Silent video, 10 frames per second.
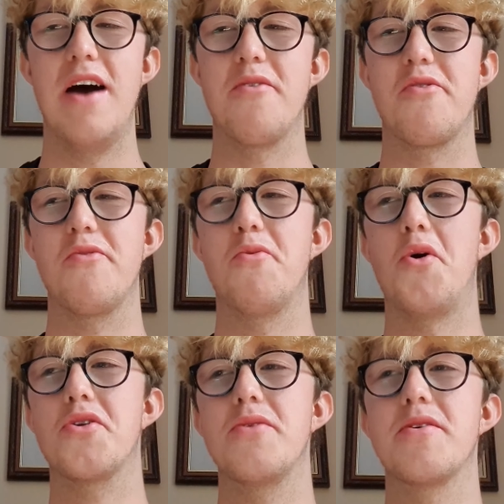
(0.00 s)

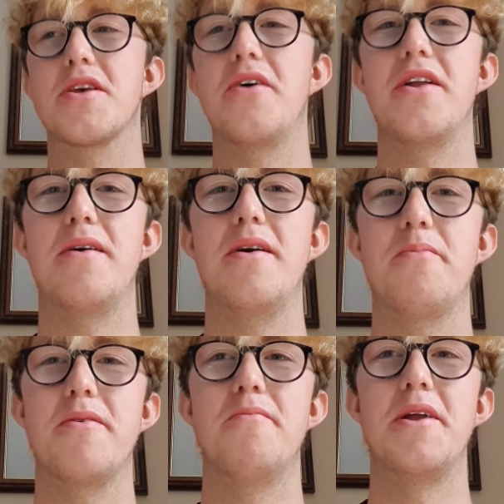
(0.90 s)
Water was going
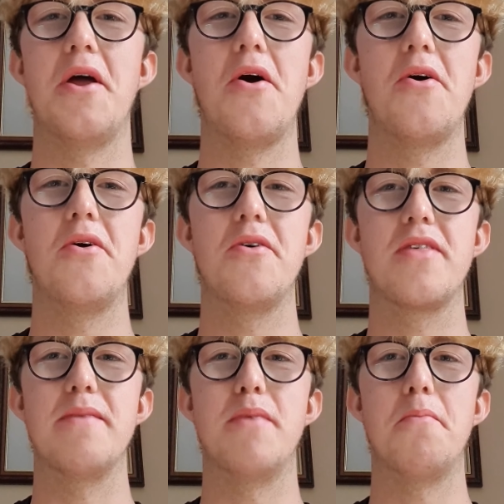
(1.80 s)
up my
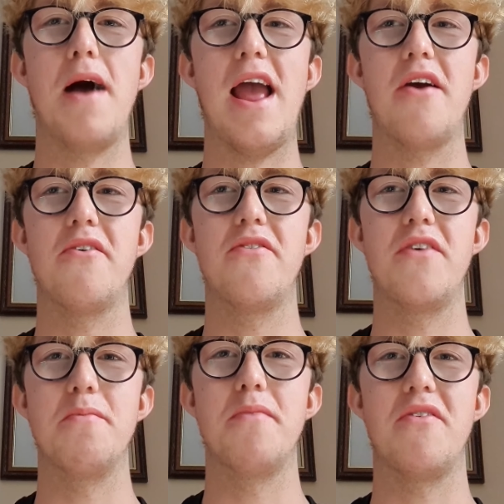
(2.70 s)
nose, in my mouth,
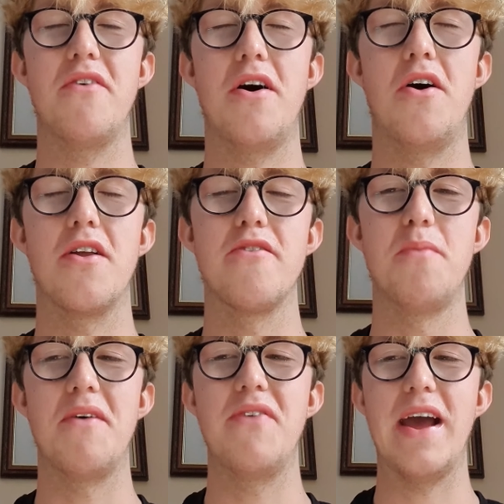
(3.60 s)
all over
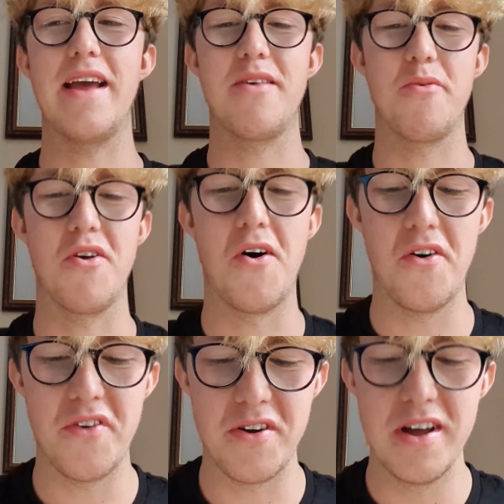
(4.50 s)
my face. It was
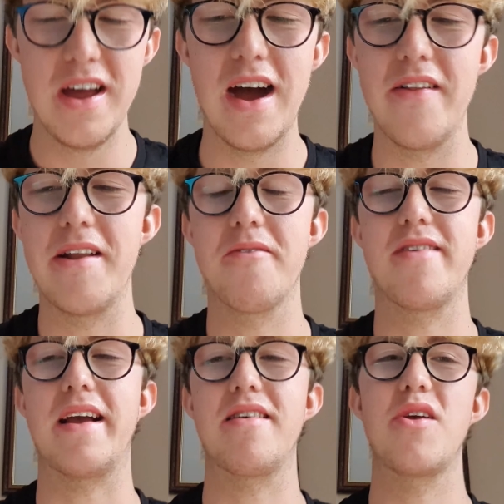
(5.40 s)
awful, and then it
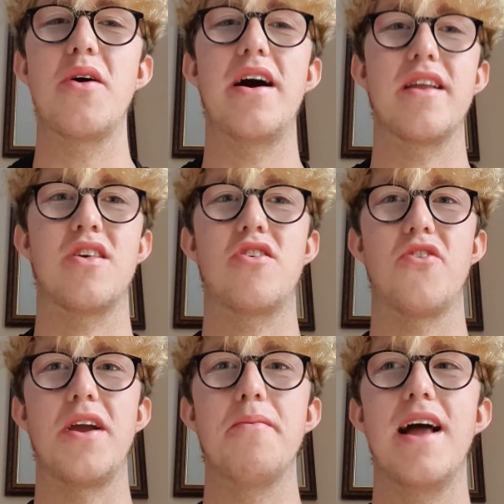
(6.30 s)
was like so hard to
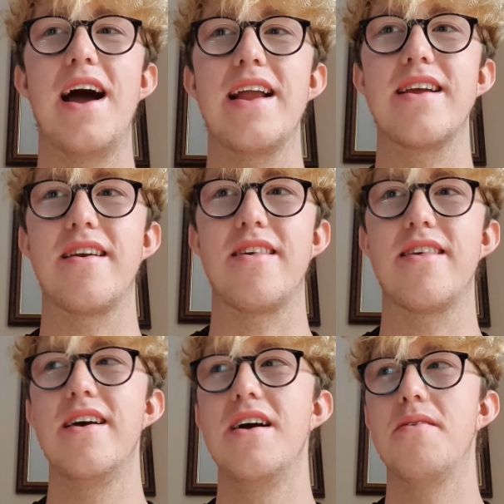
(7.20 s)
streamline
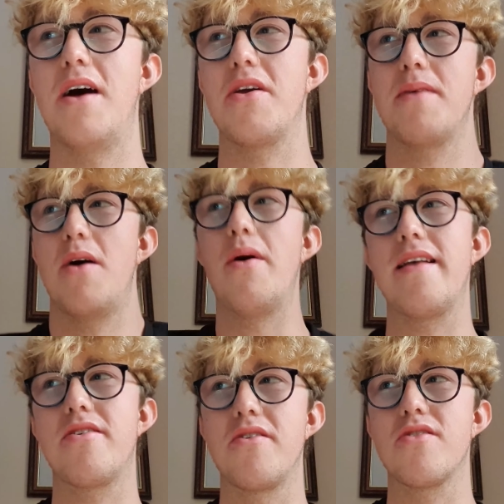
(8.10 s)
because I think my
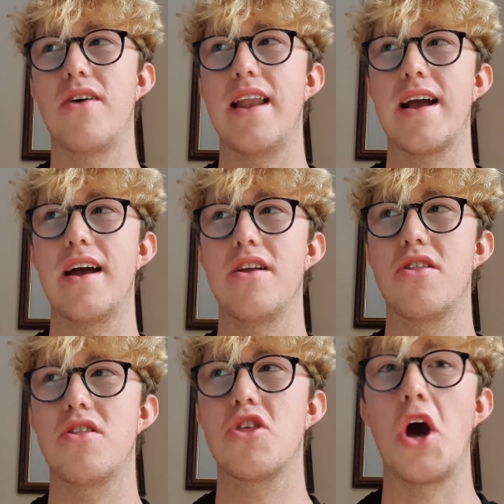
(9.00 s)
wetsuit's quite like a
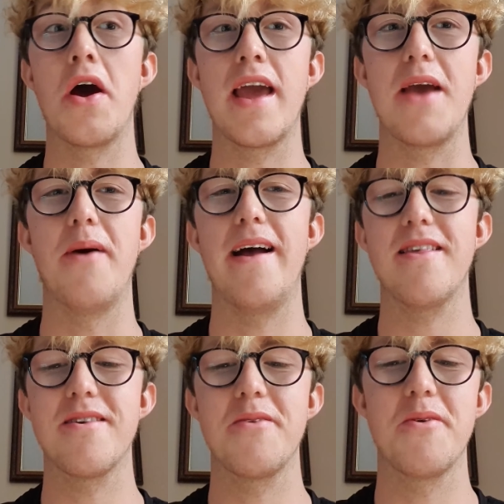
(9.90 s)
chunky
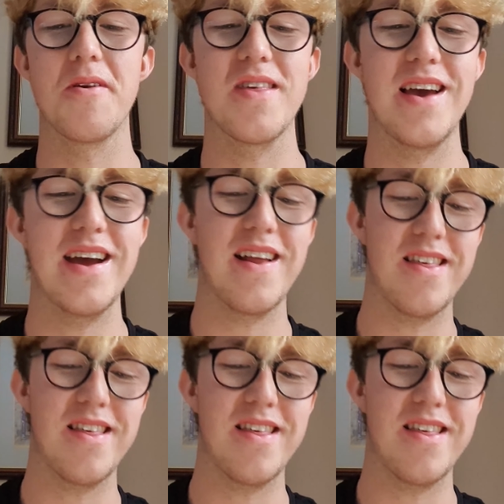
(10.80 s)
wetsuit, we'll say.